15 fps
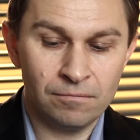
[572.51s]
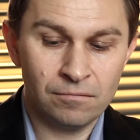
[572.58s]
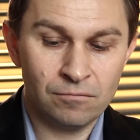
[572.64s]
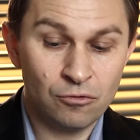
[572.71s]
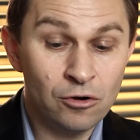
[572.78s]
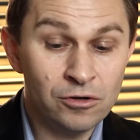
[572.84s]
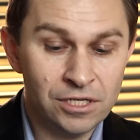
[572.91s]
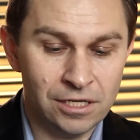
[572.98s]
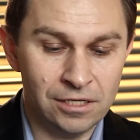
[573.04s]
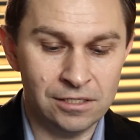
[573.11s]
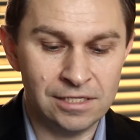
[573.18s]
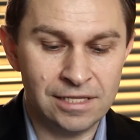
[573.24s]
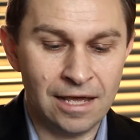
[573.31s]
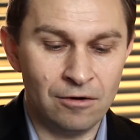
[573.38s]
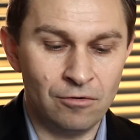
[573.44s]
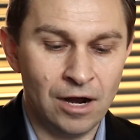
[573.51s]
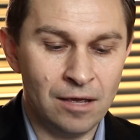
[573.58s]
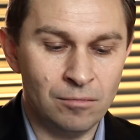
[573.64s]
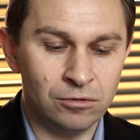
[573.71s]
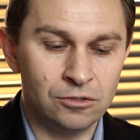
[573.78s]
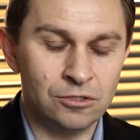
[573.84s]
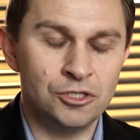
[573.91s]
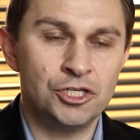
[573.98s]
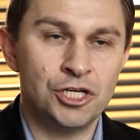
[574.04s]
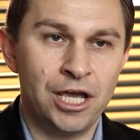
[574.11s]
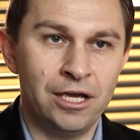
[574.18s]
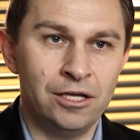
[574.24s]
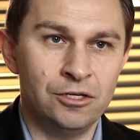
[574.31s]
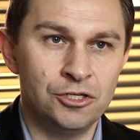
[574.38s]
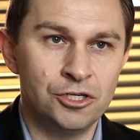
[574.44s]
proteins that are able to
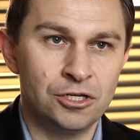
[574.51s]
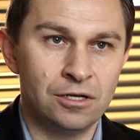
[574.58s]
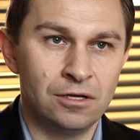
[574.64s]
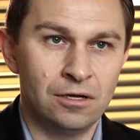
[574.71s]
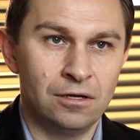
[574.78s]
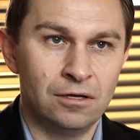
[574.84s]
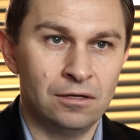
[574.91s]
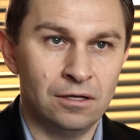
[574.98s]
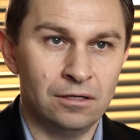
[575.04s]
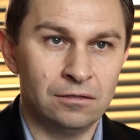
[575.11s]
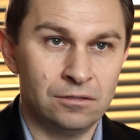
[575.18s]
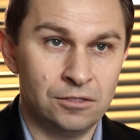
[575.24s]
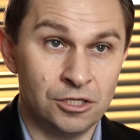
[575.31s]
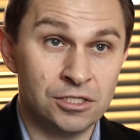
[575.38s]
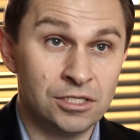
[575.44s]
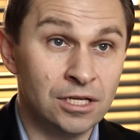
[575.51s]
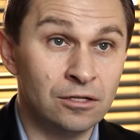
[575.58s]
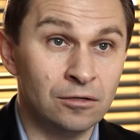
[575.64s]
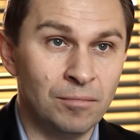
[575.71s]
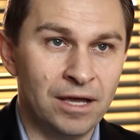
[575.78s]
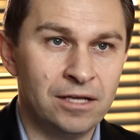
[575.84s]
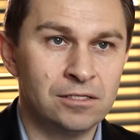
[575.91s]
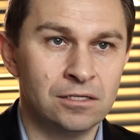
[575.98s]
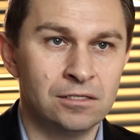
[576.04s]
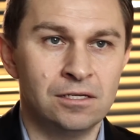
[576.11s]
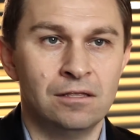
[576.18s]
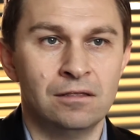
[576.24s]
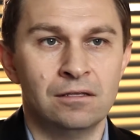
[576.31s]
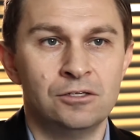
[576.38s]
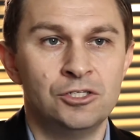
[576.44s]
change just single bases
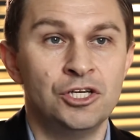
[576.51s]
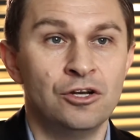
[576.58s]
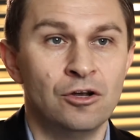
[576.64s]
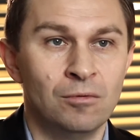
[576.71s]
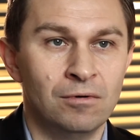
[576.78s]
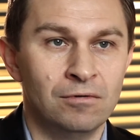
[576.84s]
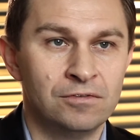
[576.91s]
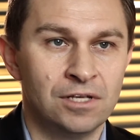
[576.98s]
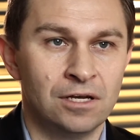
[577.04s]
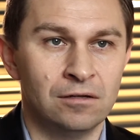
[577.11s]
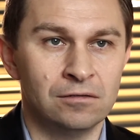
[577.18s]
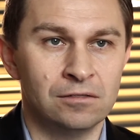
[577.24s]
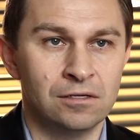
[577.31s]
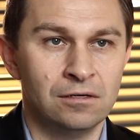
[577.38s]
in the genome of cells.